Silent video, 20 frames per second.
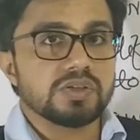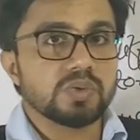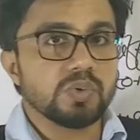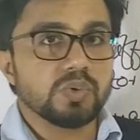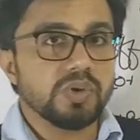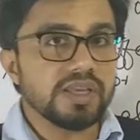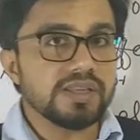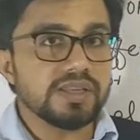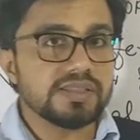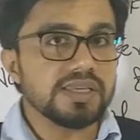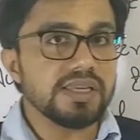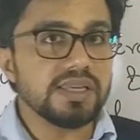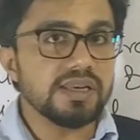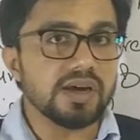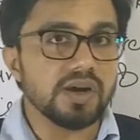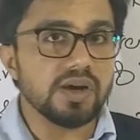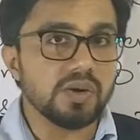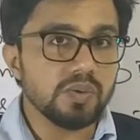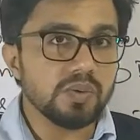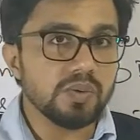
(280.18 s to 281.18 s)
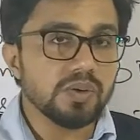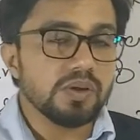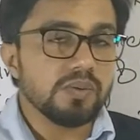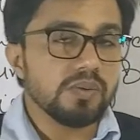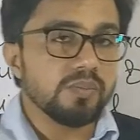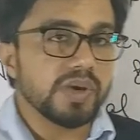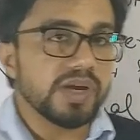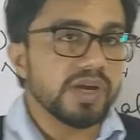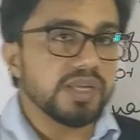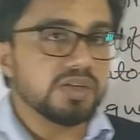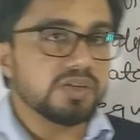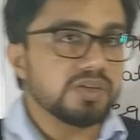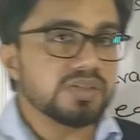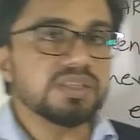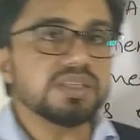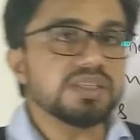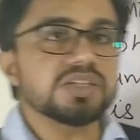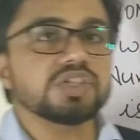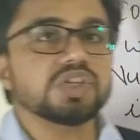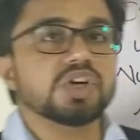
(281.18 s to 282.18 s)
So you can see now, by
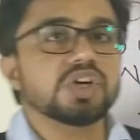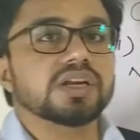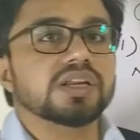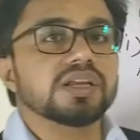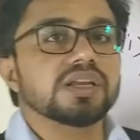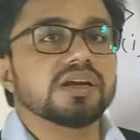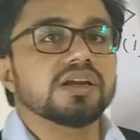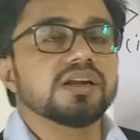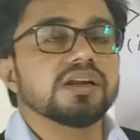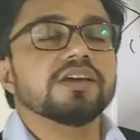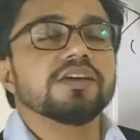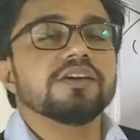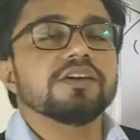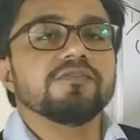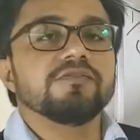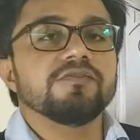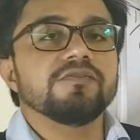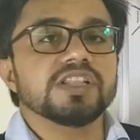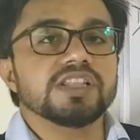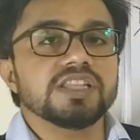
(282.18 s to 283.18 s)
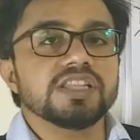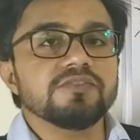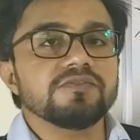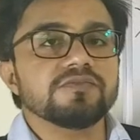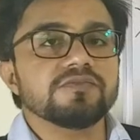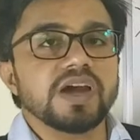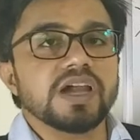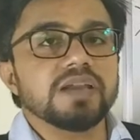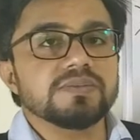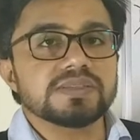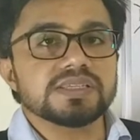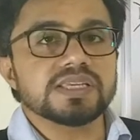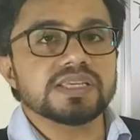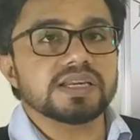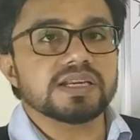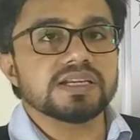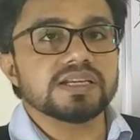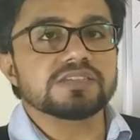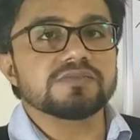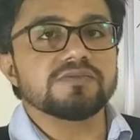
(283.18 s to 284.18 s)
using this shortcut, within 5
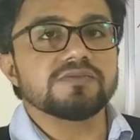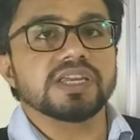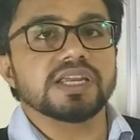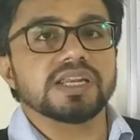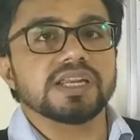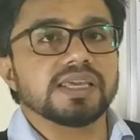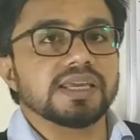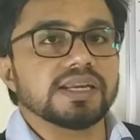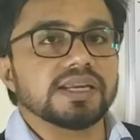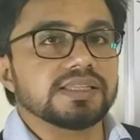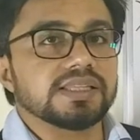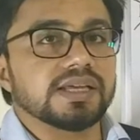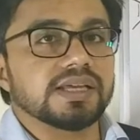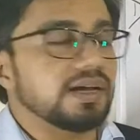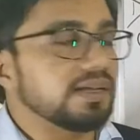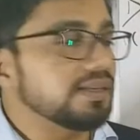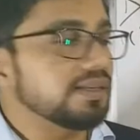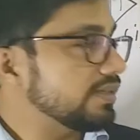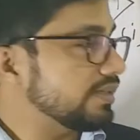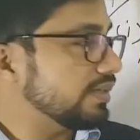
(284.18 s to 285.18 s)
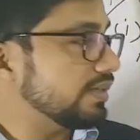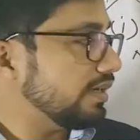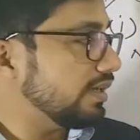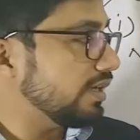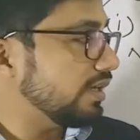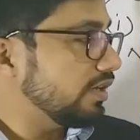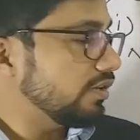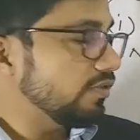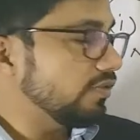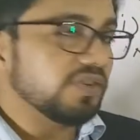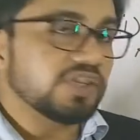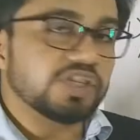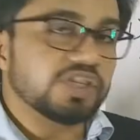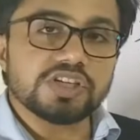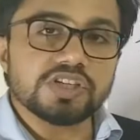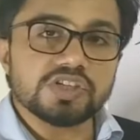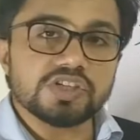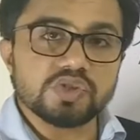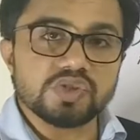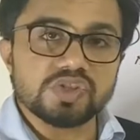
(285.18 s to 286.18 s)
seconds, we can get the answer,
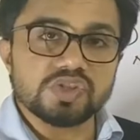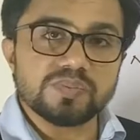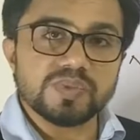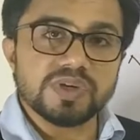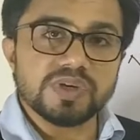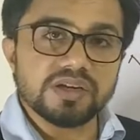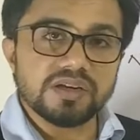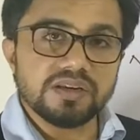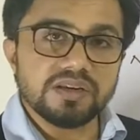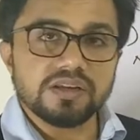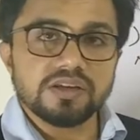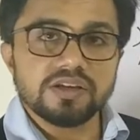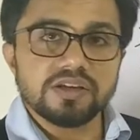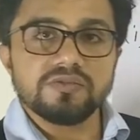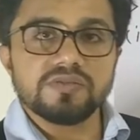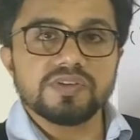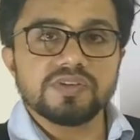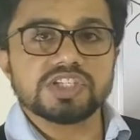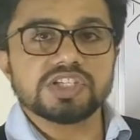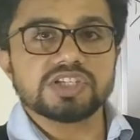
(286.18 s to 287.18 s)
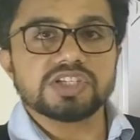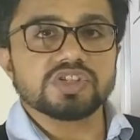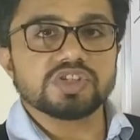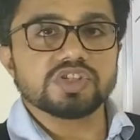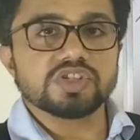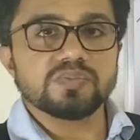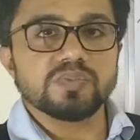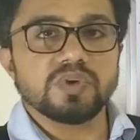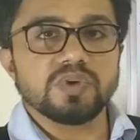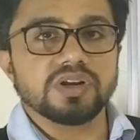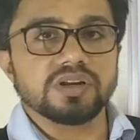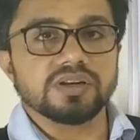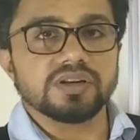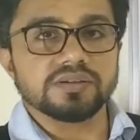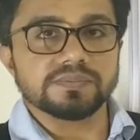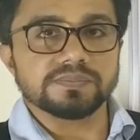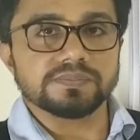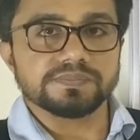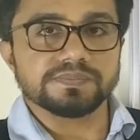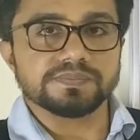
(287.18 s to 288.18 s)
which ratio is bigger, which ratio is
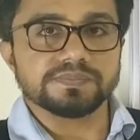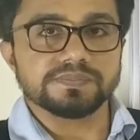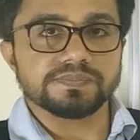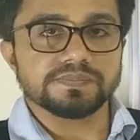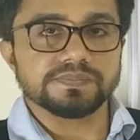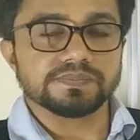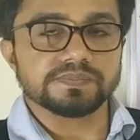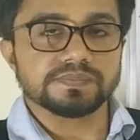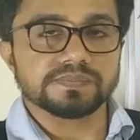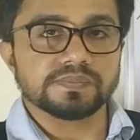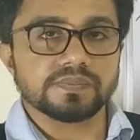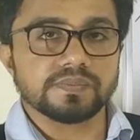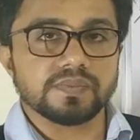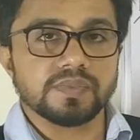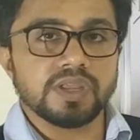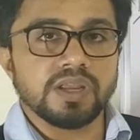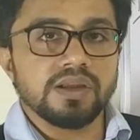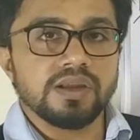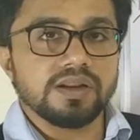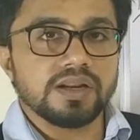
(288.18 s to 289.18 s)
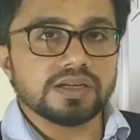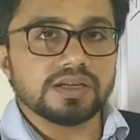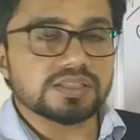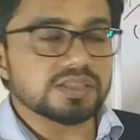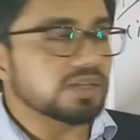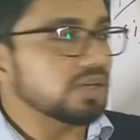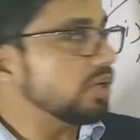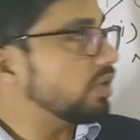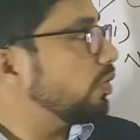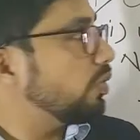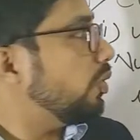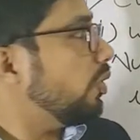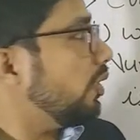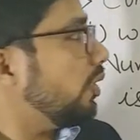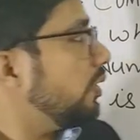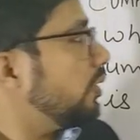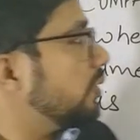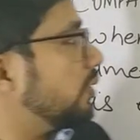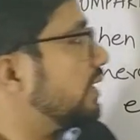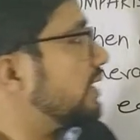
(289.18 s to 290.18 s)
smaller. Let's
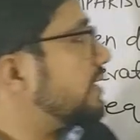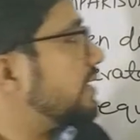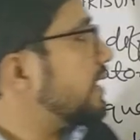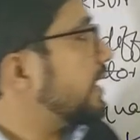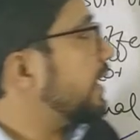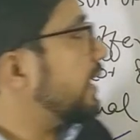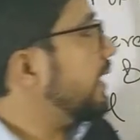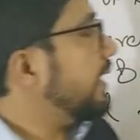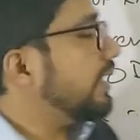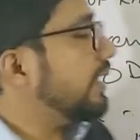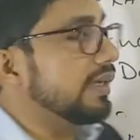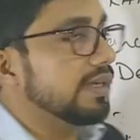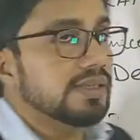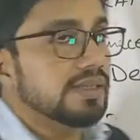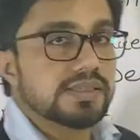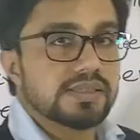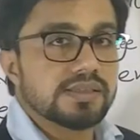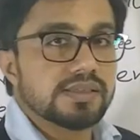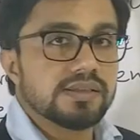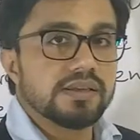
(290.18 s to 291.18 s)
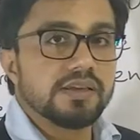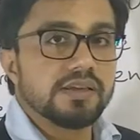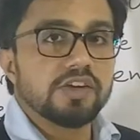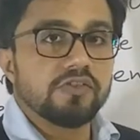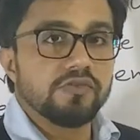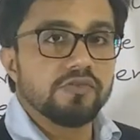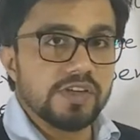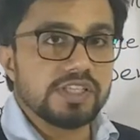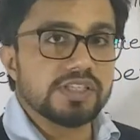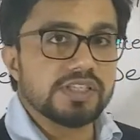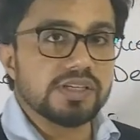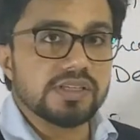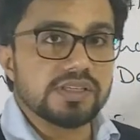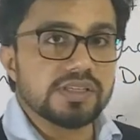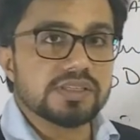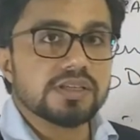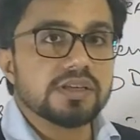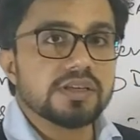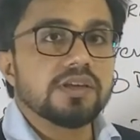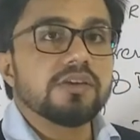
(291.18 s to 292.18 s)
go on to the second case, which
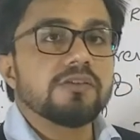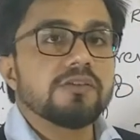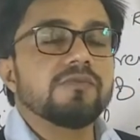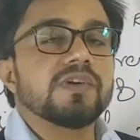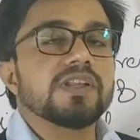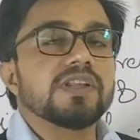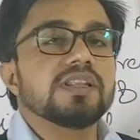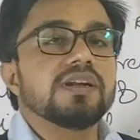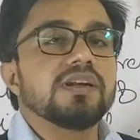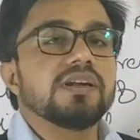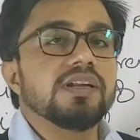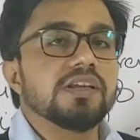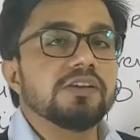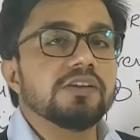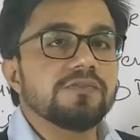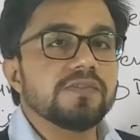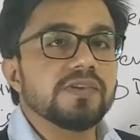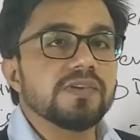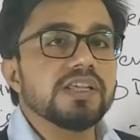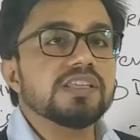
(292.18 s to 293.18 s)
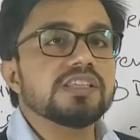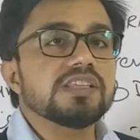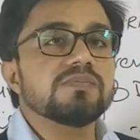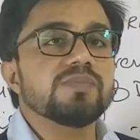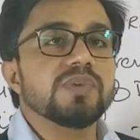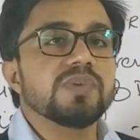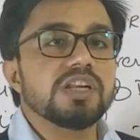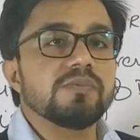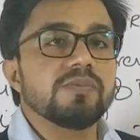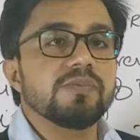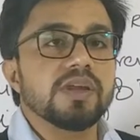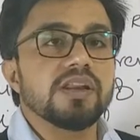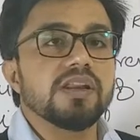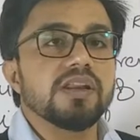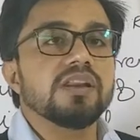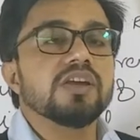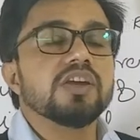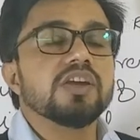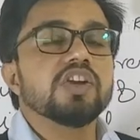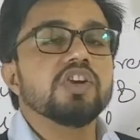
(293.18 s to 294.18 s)
is when the difference
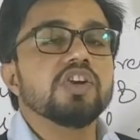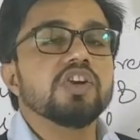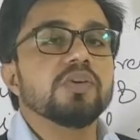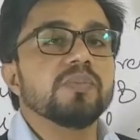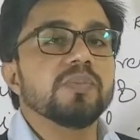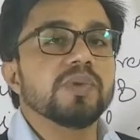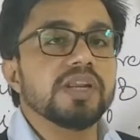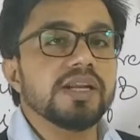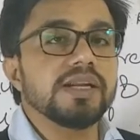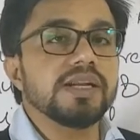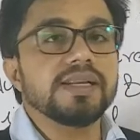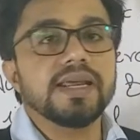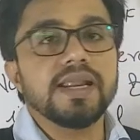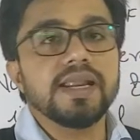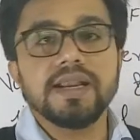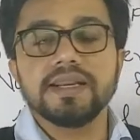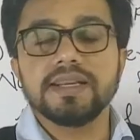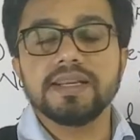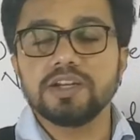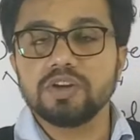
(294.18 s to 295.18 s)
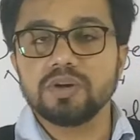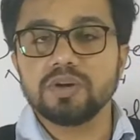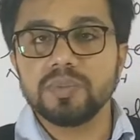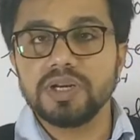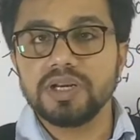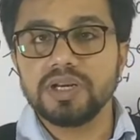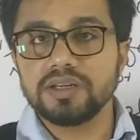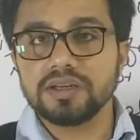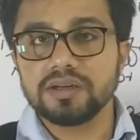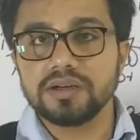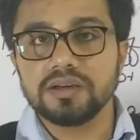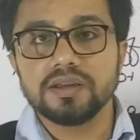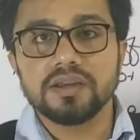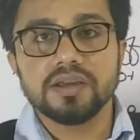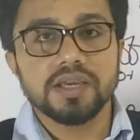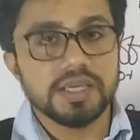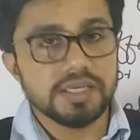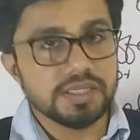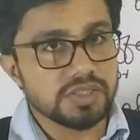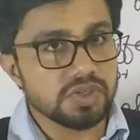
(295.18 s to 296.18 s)
between numerator and denominator
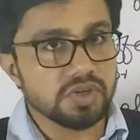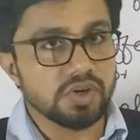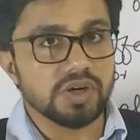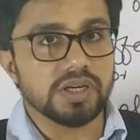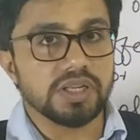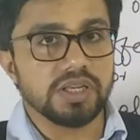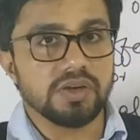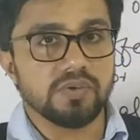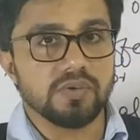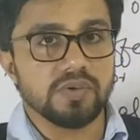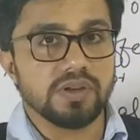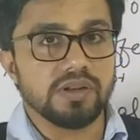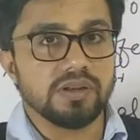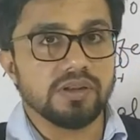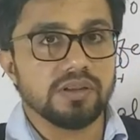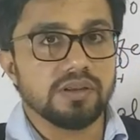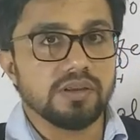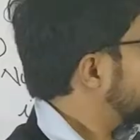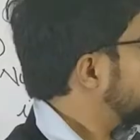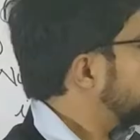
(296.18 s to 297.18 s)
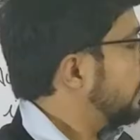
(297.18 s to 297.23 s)
is not equal.